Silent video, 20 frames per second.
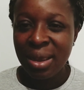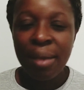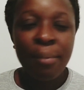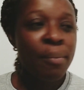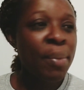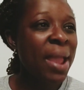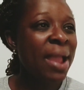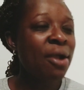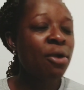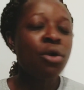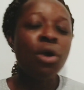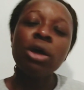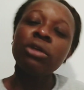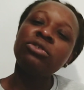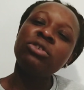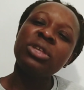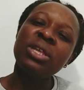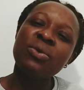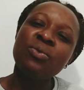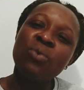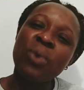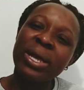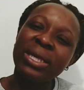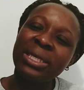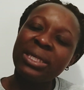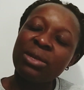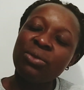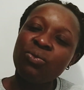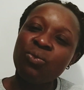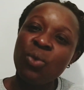But go to the
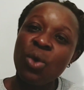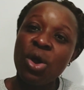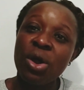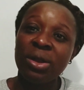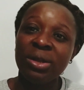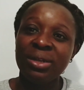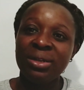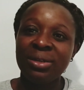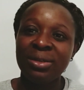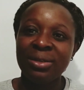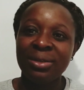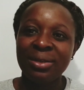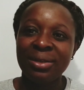Western world.